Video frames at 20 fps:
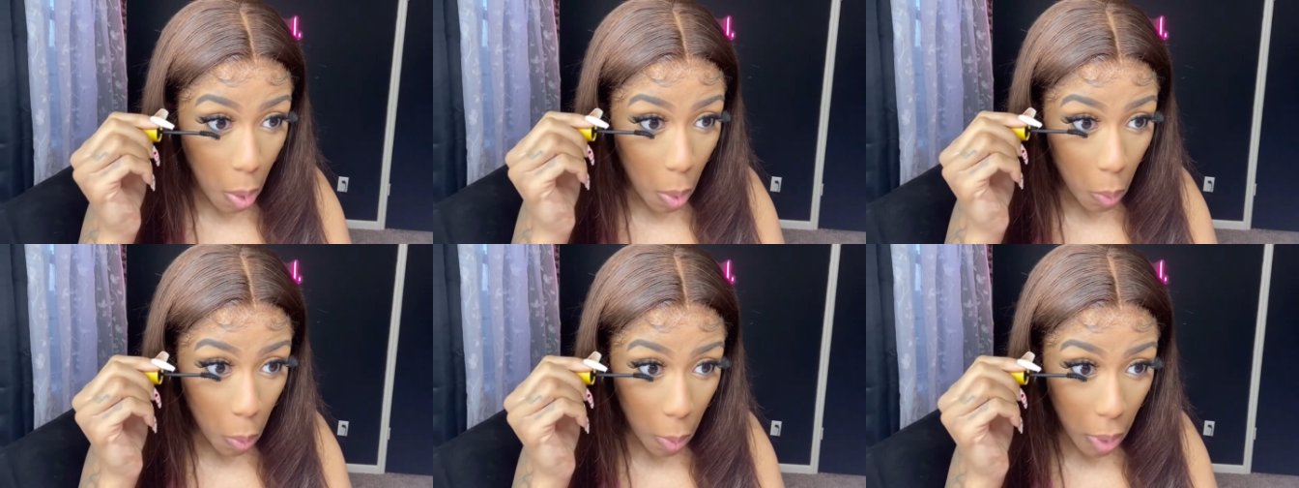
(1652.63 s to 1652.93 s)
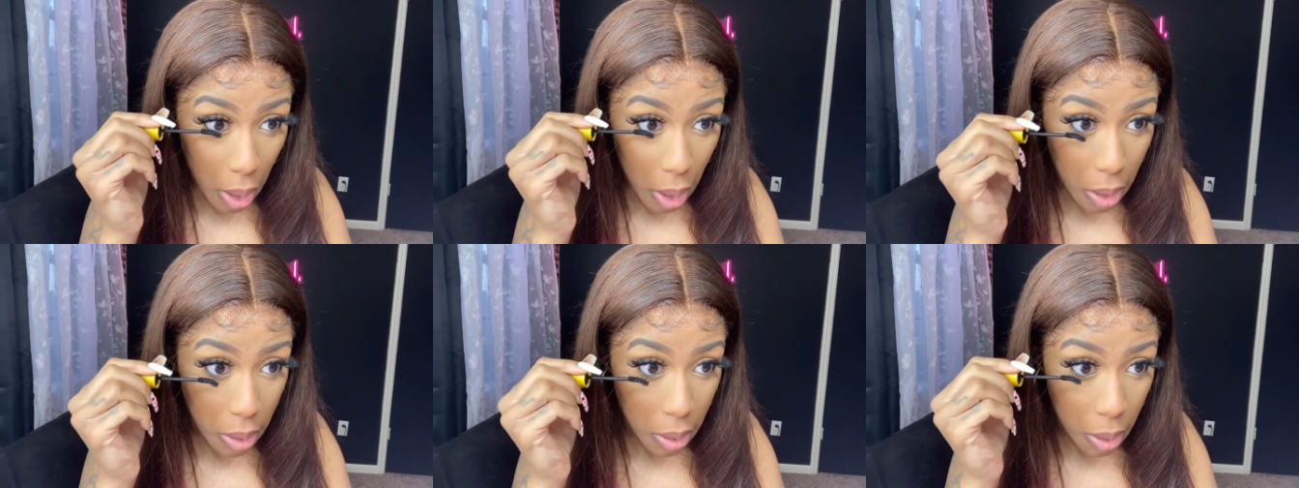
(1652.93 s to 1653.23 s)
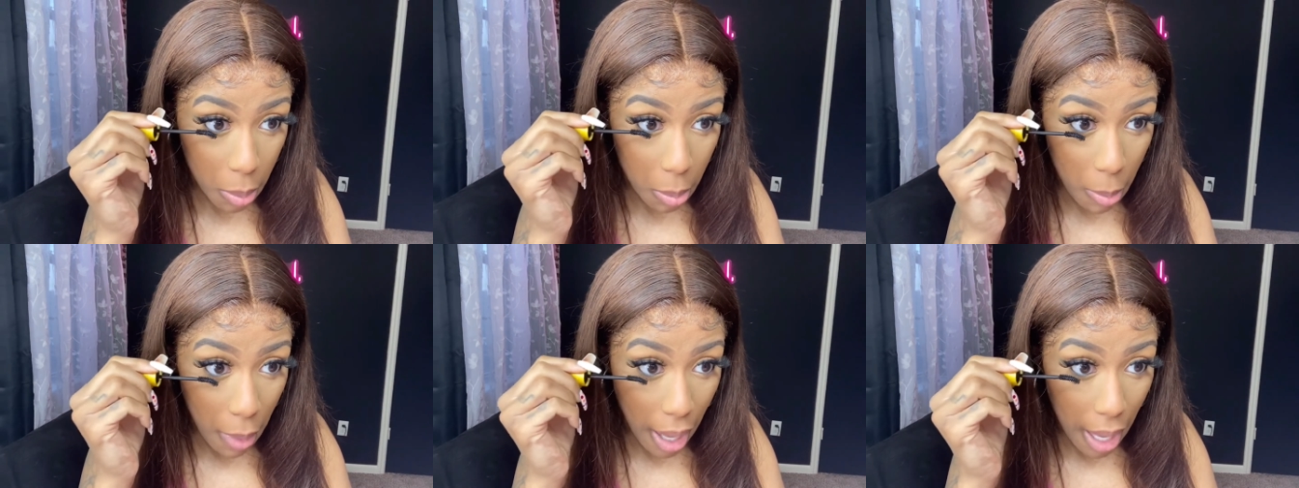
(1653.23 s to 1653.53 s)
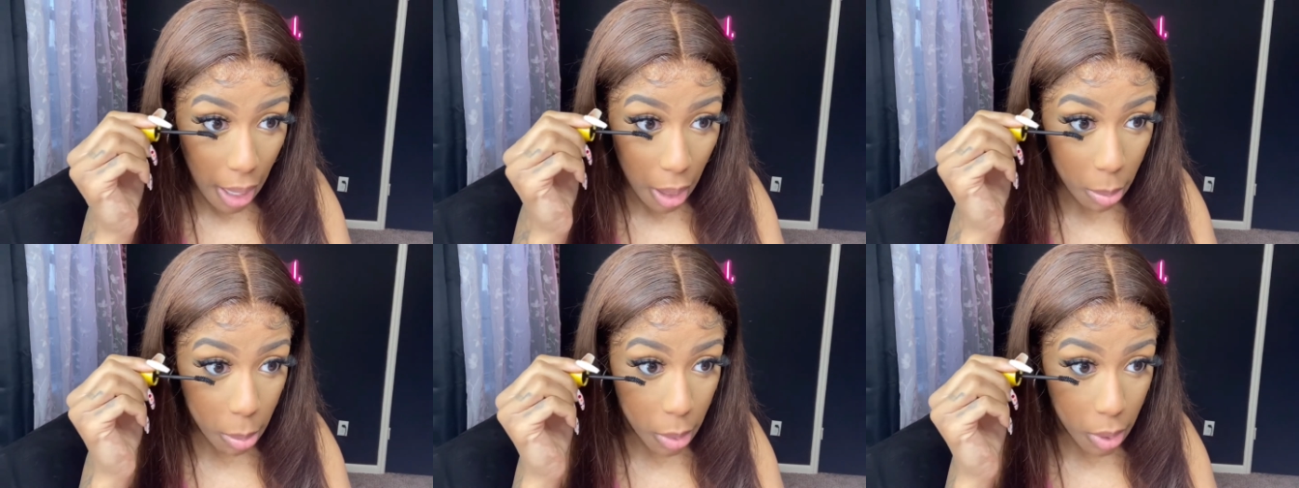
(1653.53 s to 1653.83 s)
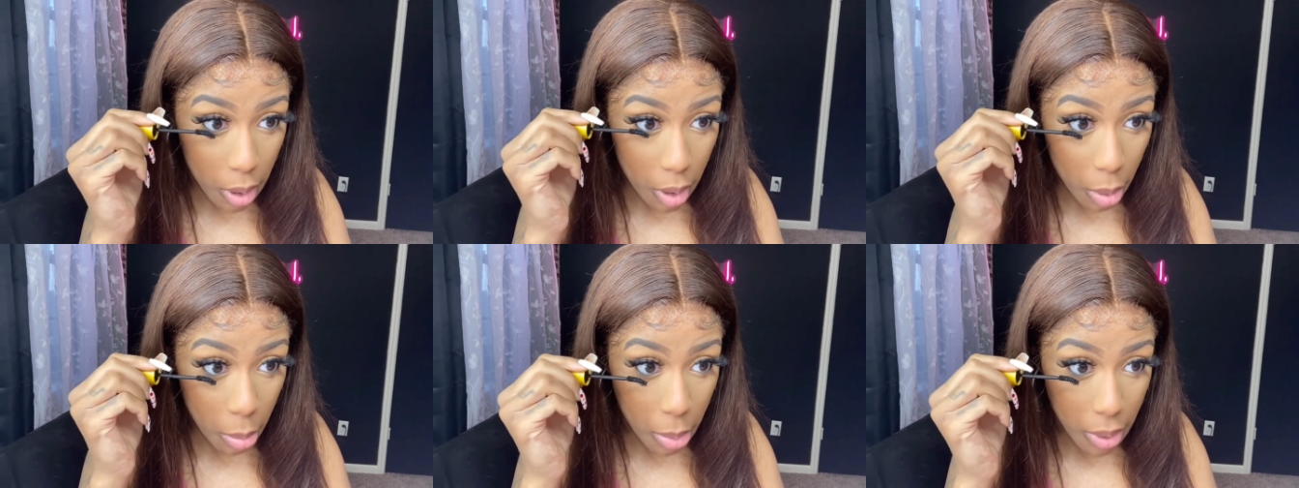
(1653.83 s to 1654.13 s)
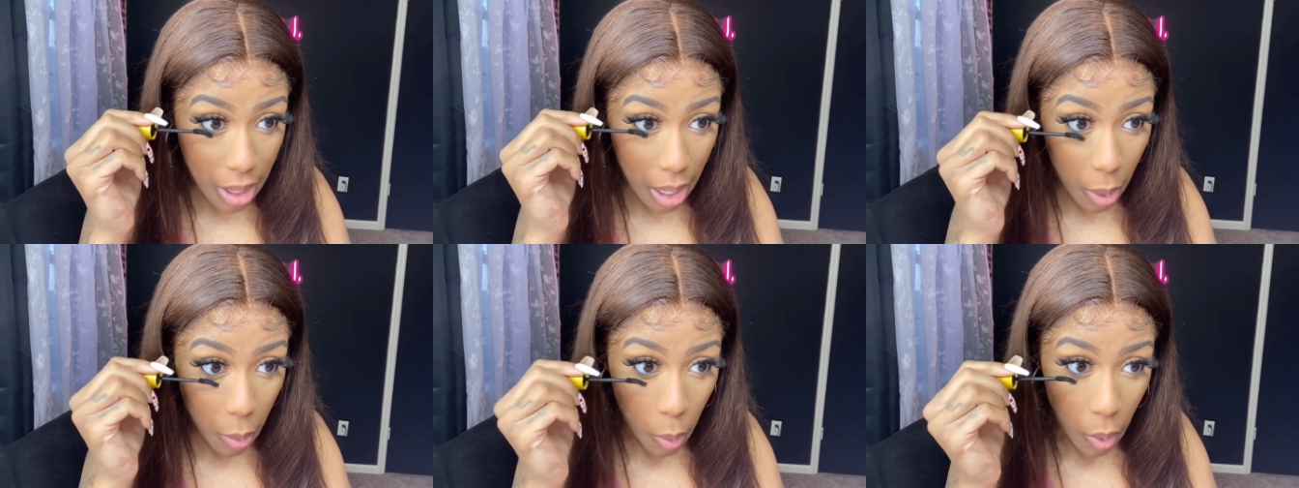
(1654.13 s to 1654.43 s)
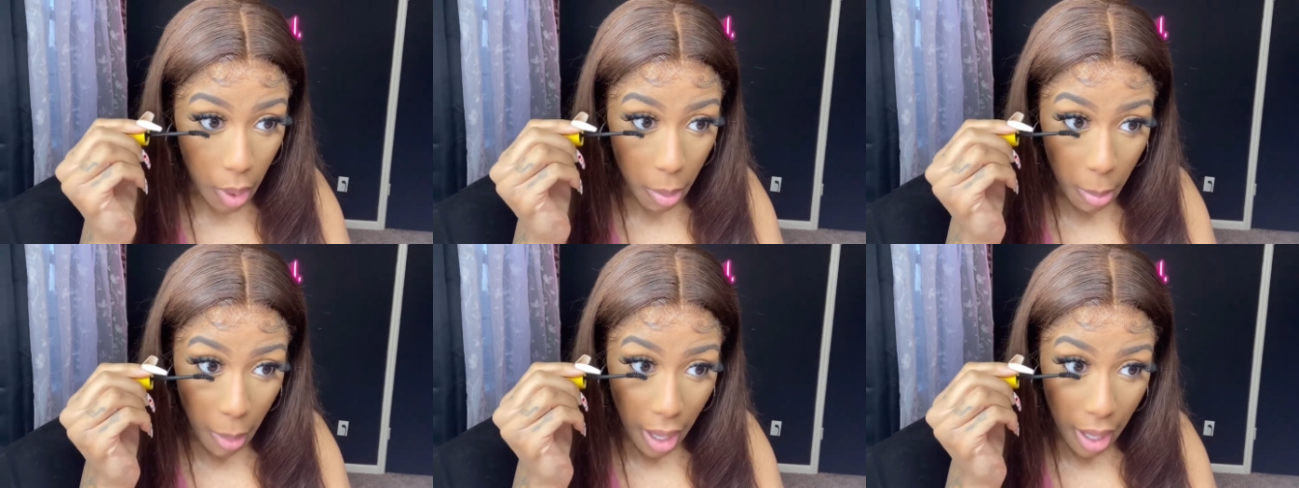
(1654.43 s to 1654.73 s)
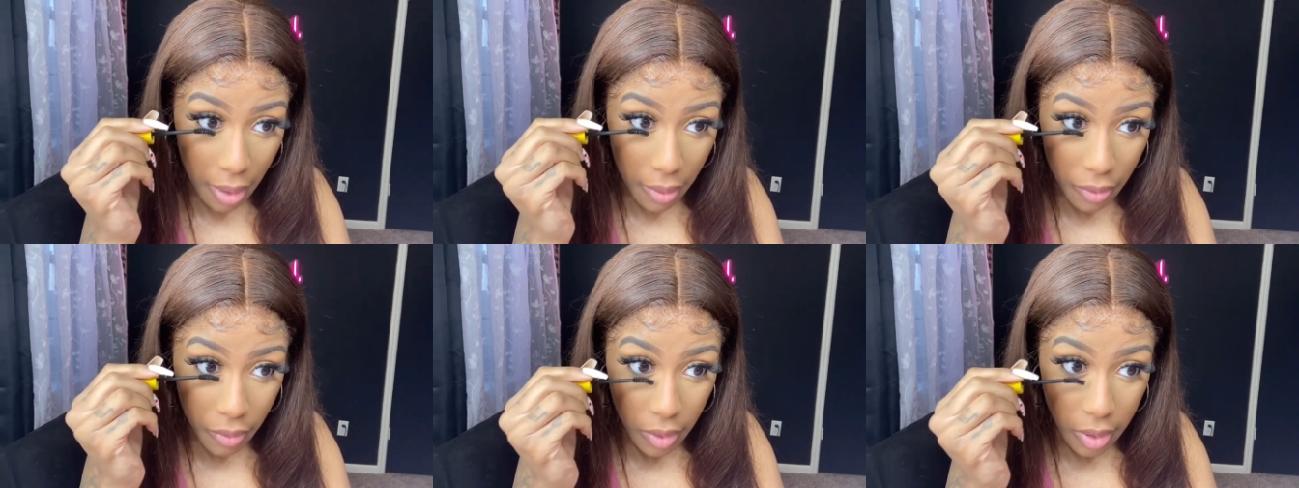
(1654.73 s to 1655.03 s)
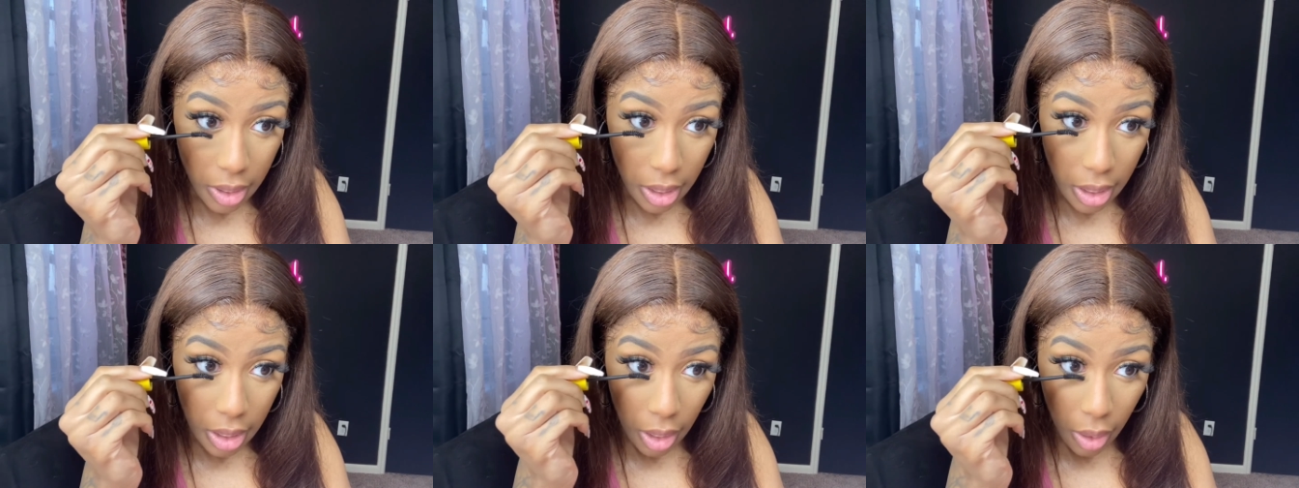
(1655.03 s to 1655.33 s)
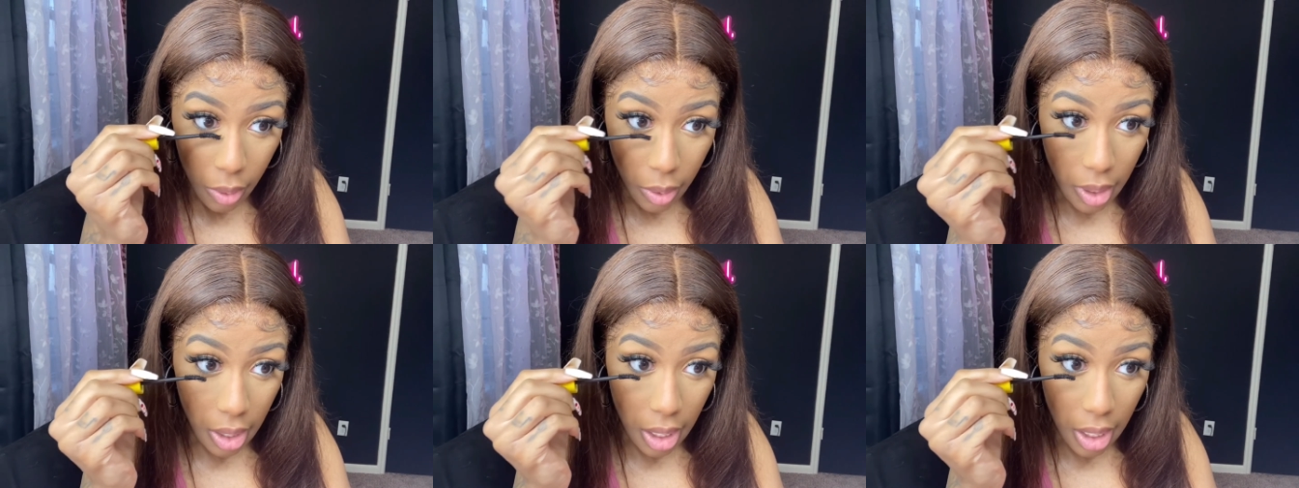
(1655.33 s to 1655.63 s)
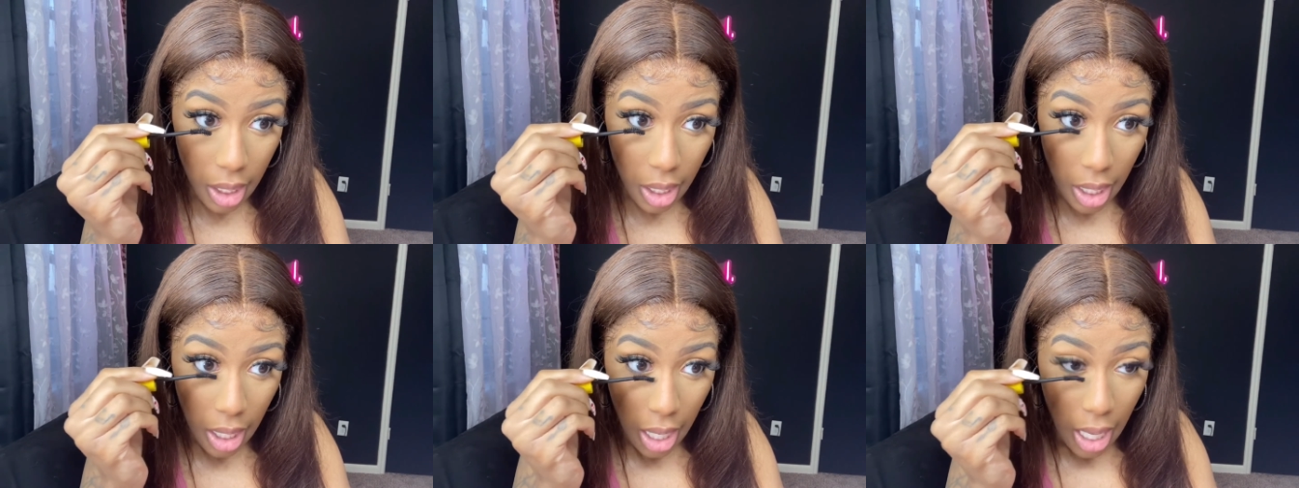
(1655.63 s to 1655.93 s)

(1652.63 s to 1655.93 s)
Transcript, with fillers: regular MacBook, but I want mine fully loaded.